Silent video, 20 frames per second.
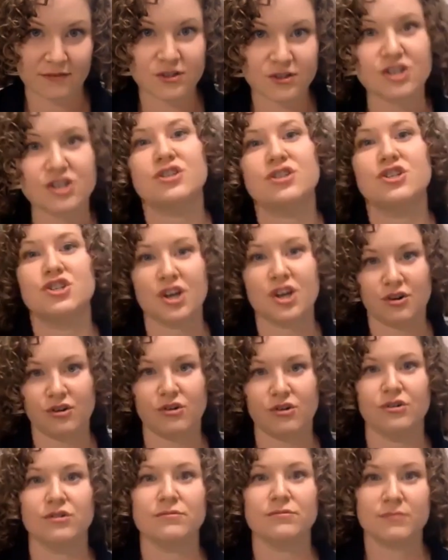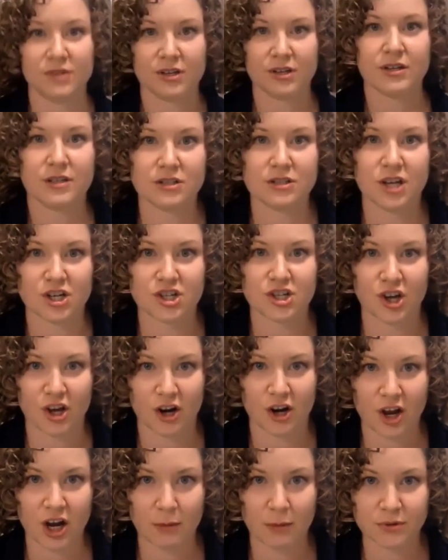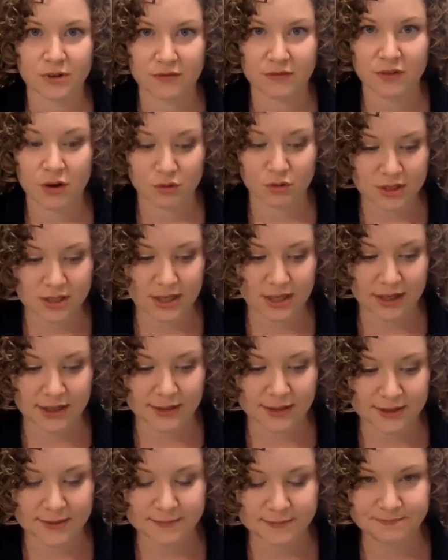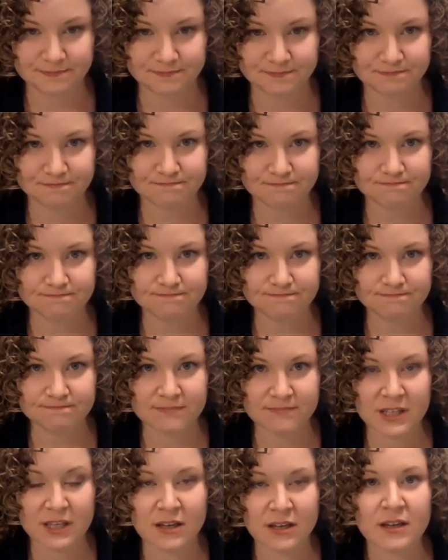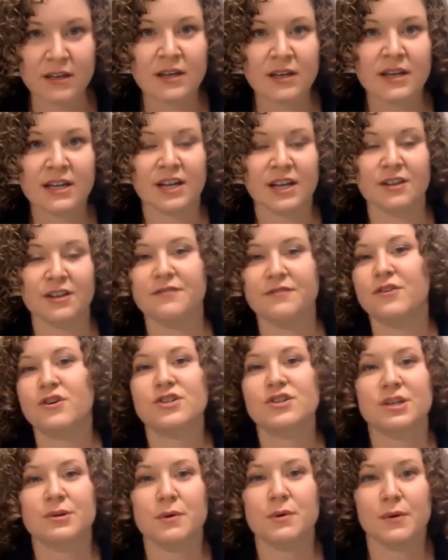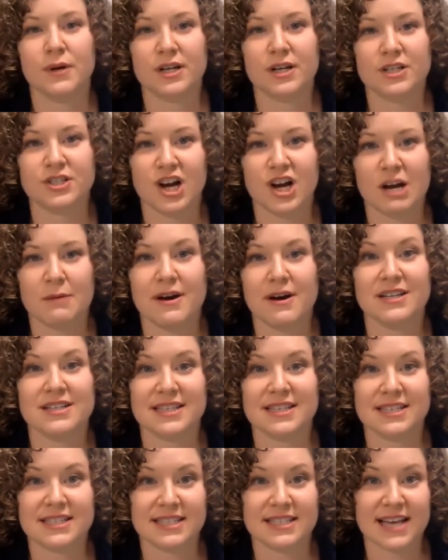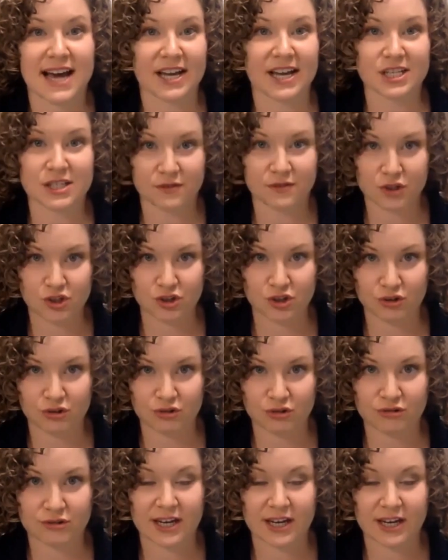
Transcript: Just a general touching on a couple of those things. Now, the first thing we want to talk about is the size of a shoe.